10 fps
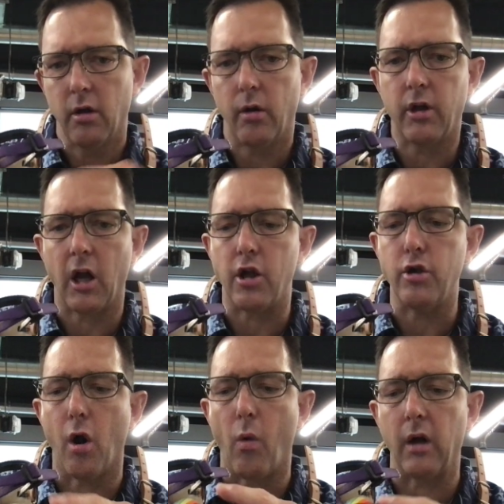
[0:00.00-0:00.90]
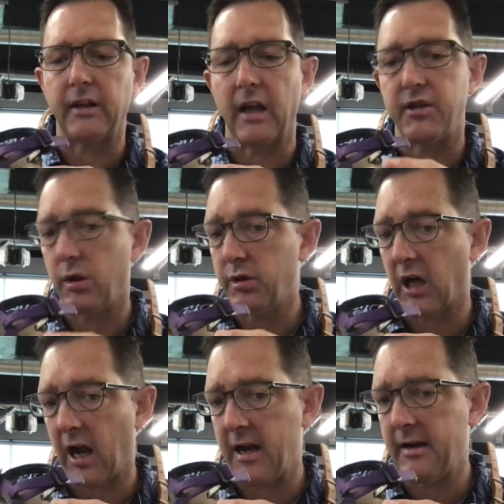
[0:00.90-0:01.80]
Okay, you don't want that too
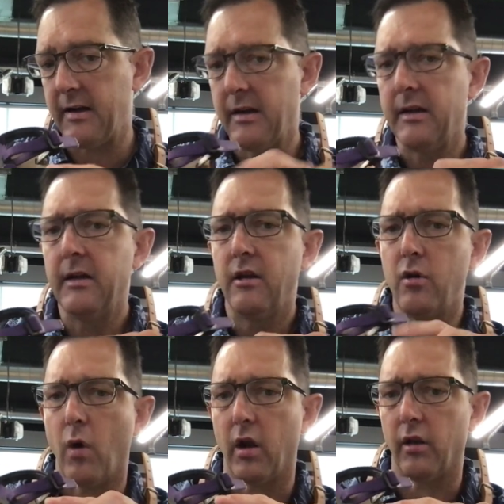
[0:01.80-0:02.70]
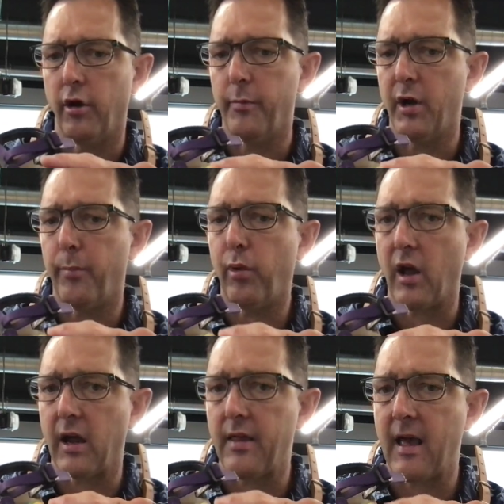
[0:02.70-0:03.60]
tight. You want a little bit of
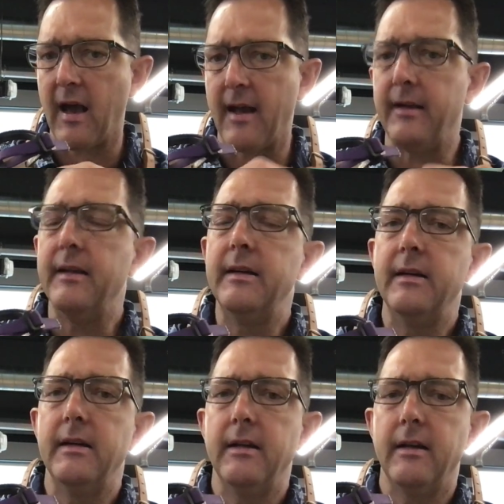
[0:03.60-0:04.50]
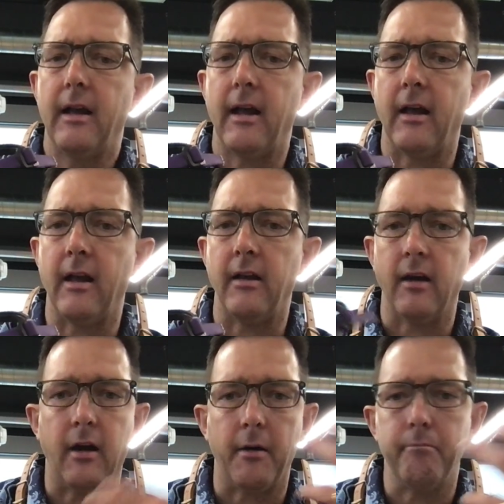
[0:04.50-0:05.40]
play on that. And
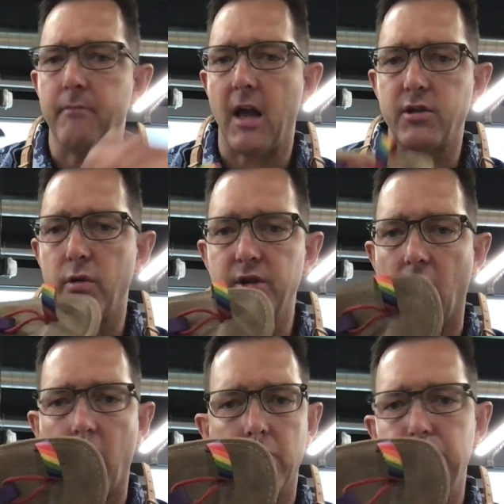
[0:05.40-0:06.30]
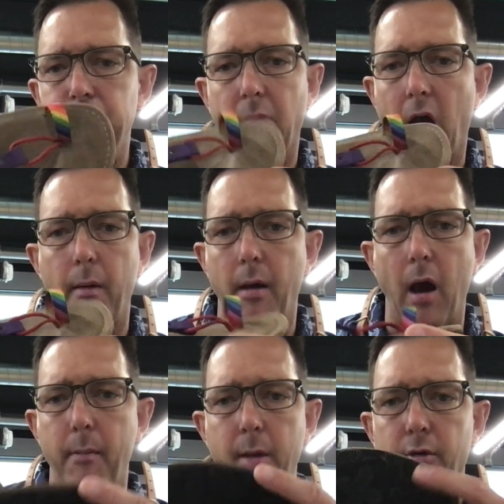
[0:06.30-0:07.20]
as a result,
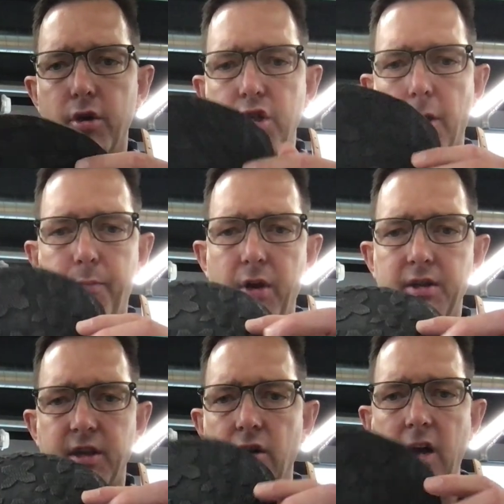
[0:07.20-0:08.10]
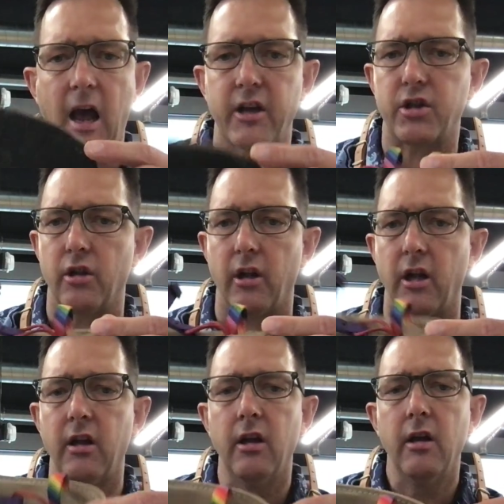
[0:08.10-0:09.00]
I'm able to ship this
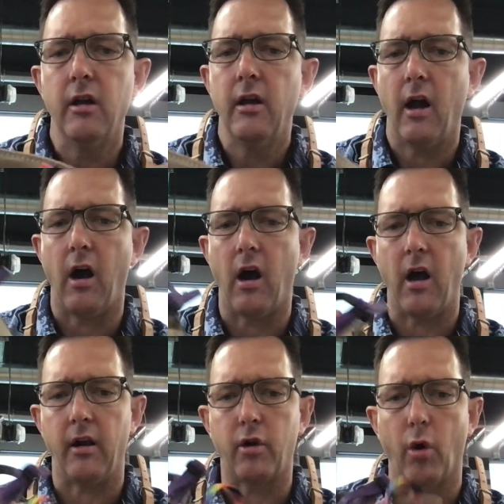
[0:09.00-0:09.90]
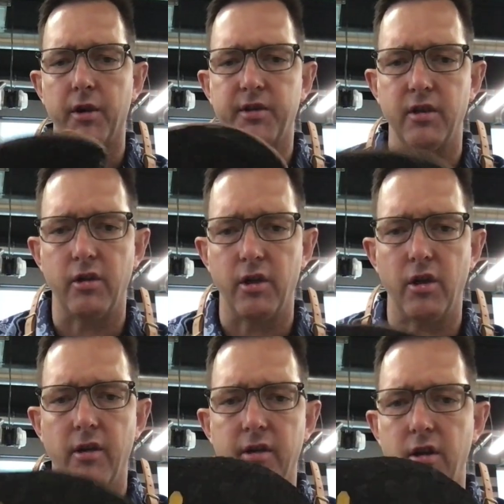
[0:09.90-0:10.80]
internationally And of course,
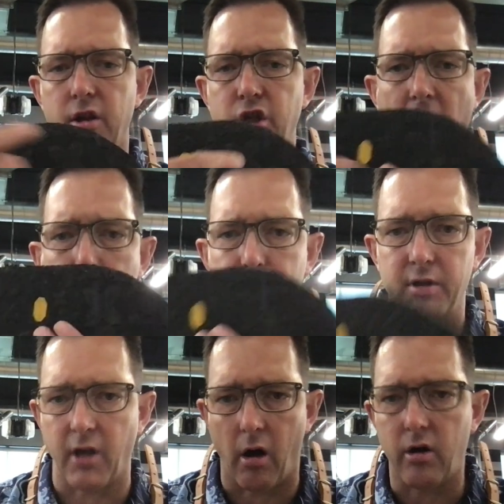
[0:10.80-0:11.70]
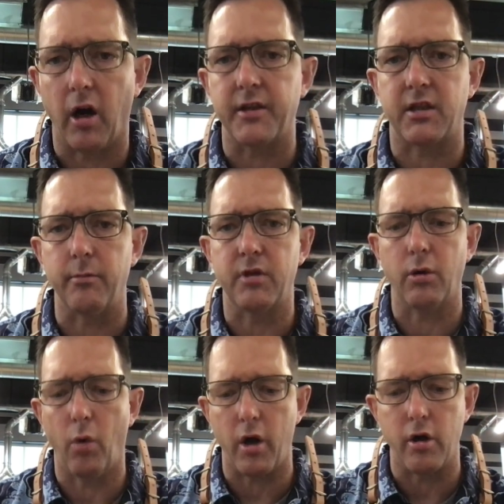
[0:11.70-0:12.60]
the shape is all custom to
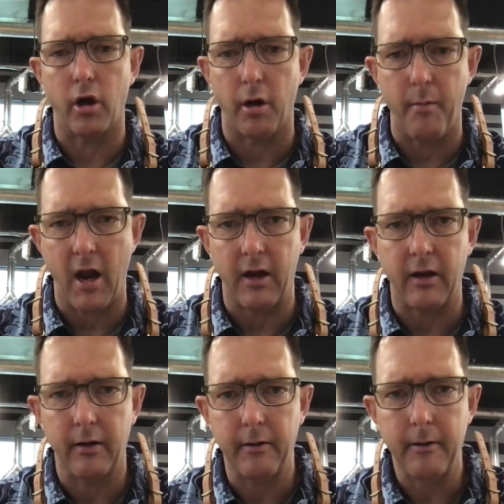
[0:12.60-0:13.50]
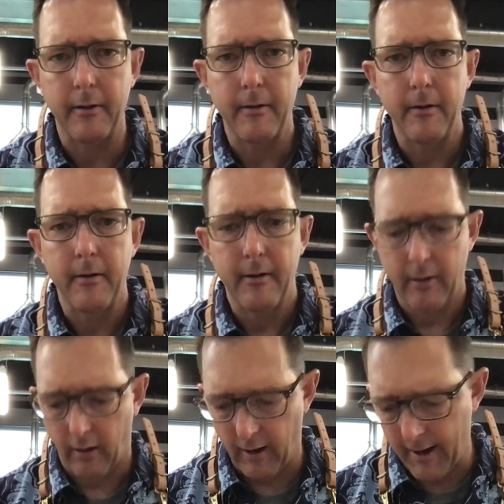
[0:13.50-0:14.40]
what you're going to make.
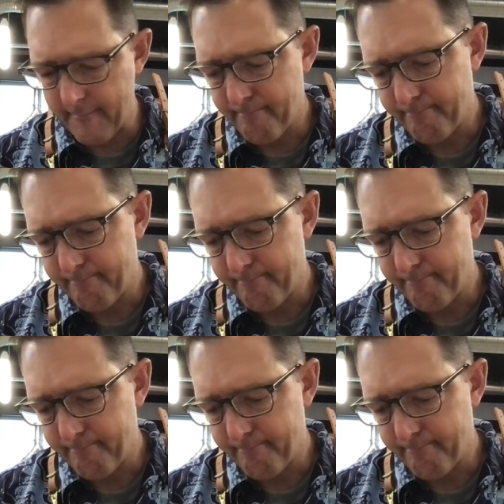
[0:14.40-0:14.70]
All right.